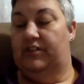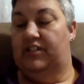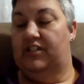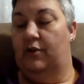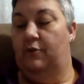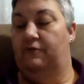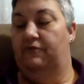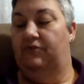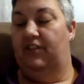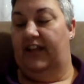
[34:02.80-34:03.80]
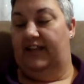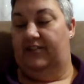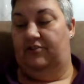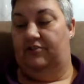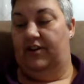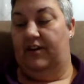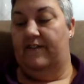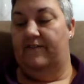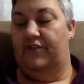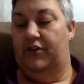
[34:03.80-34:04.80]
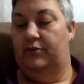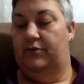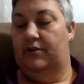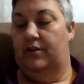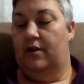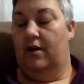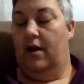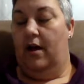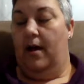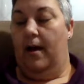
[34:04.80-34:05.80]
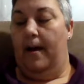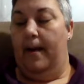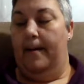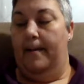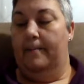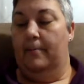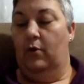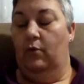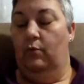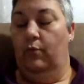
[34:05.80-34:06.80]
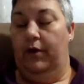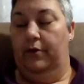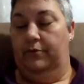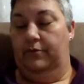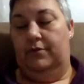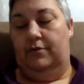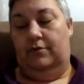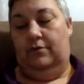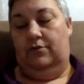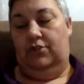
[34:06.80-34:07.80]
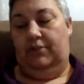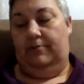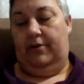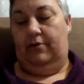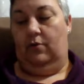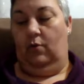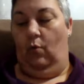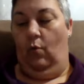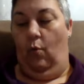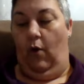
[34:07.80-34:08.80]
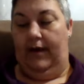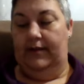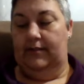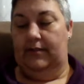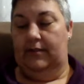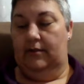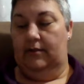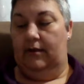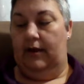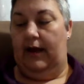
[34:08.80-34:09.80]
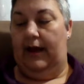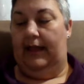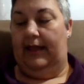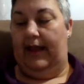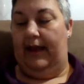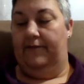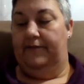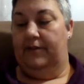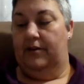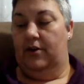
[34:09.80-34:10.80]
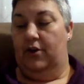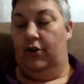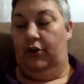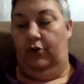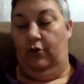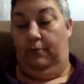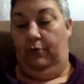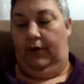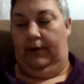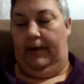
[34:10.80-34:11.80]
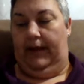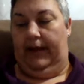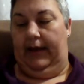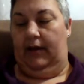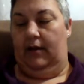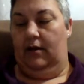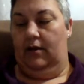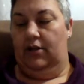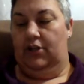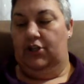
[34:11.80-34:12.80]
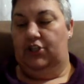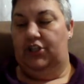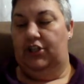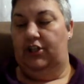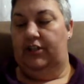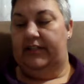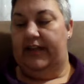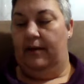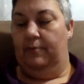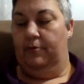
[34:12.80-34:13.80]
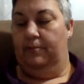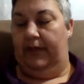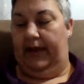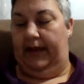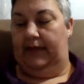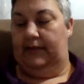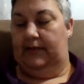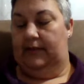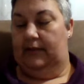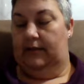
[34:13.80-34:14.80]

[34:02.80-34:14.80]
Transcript: so flustered, confused. Rose, she muttered. What? I laughed. You're pulling my leg. She looked down, perplexed.